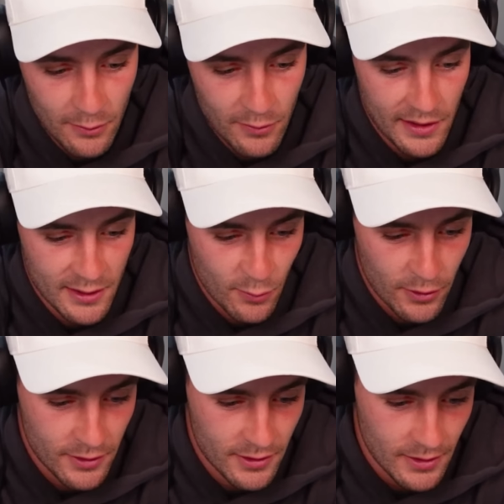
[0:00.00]
way the
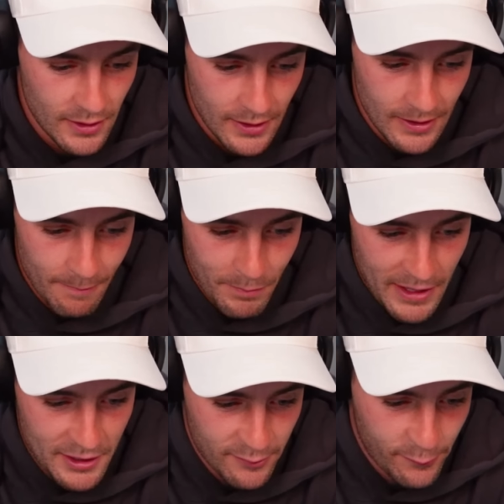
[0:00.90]
Swans
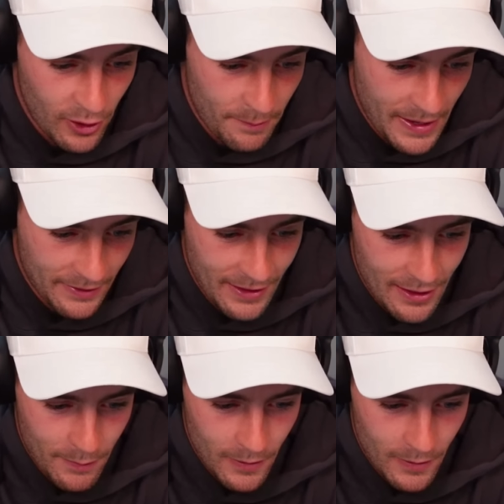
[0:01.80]
managed to fight back there.